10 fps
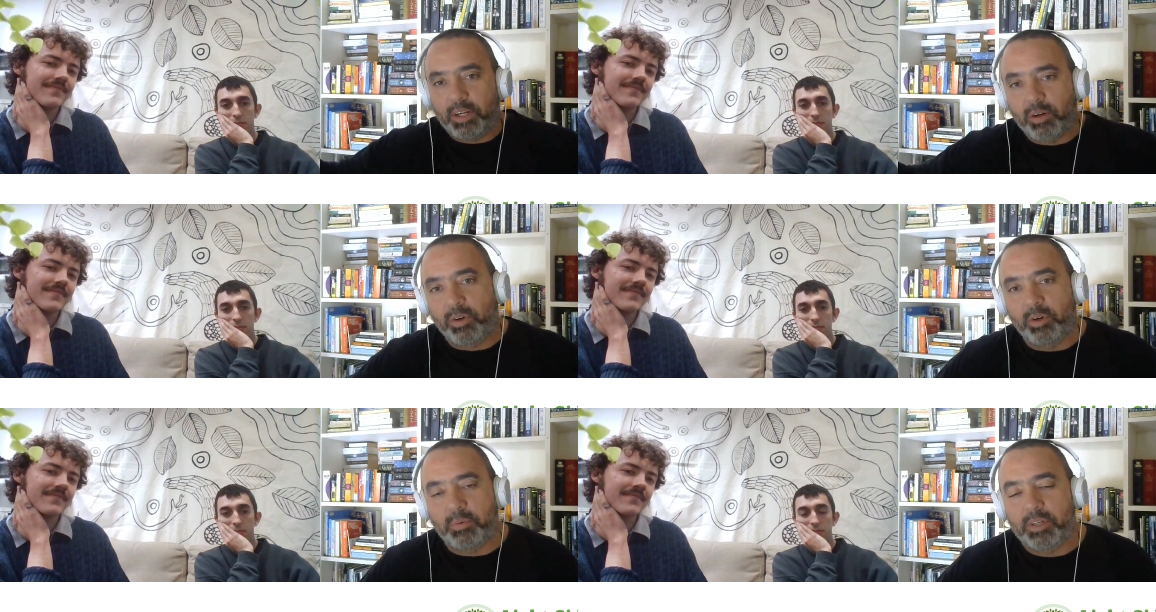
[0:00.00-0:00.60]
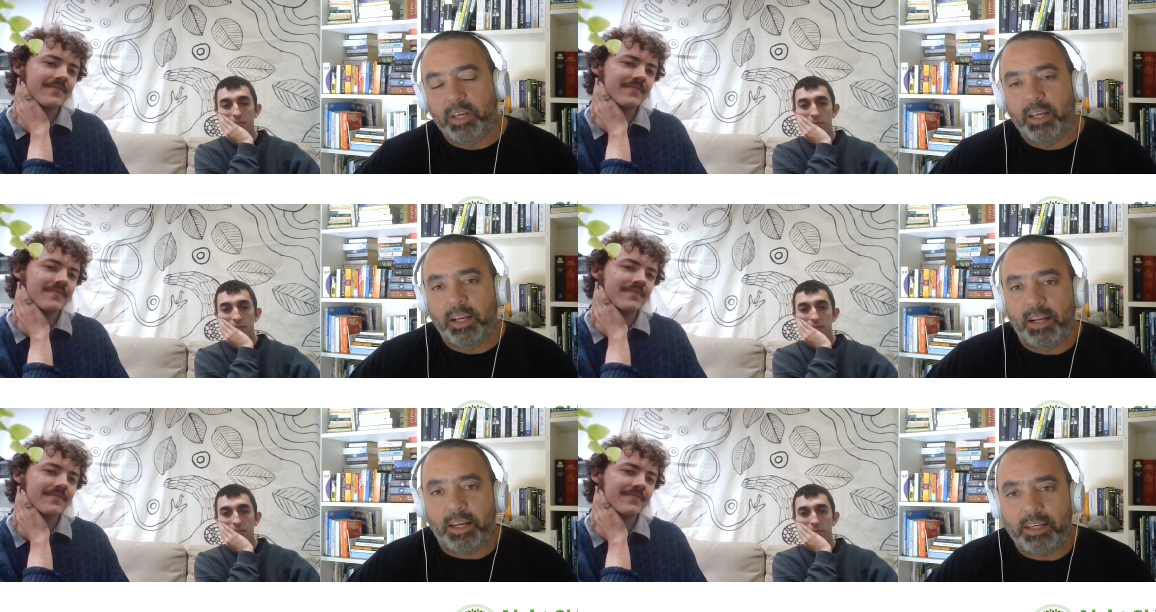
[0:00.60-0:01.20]
Speaker 1: of little groups
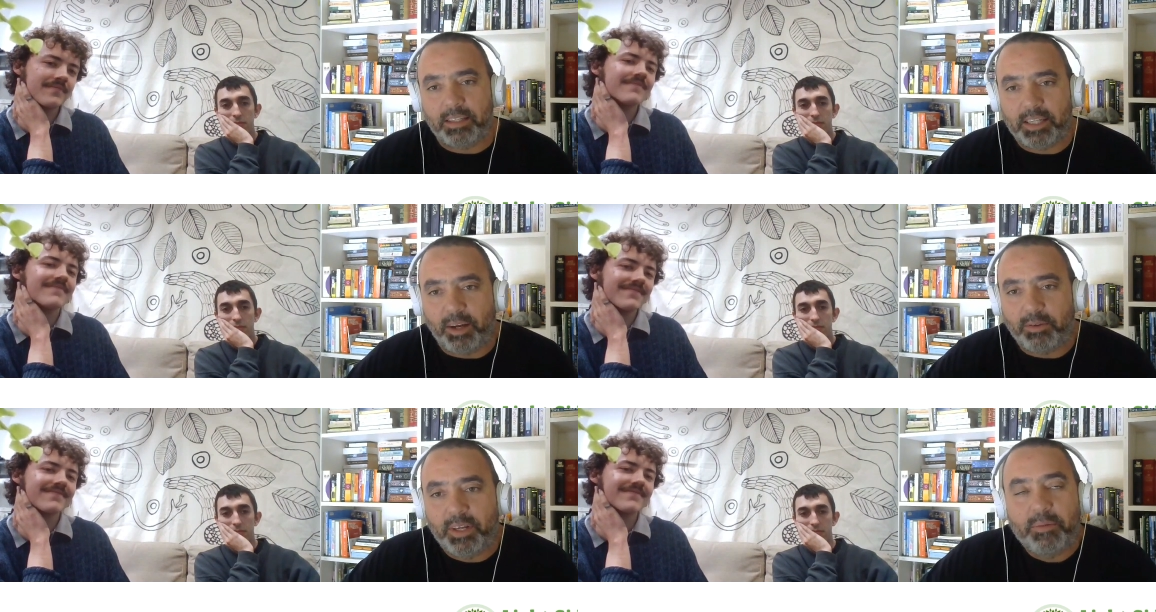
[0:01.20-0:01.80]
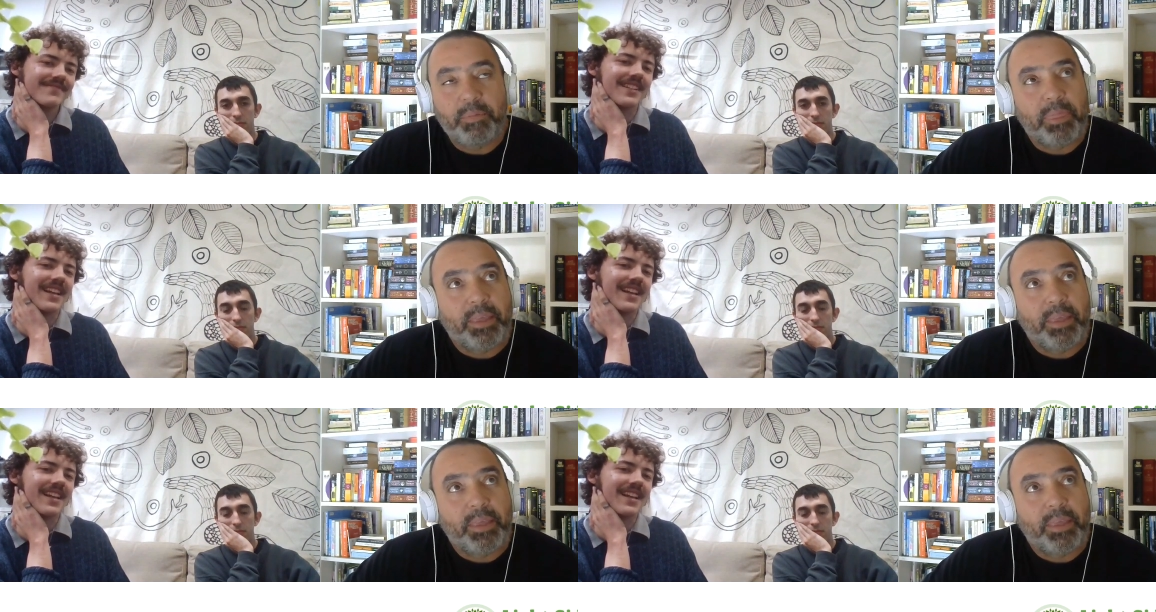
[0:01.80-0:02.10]
like yourselves. Yeah.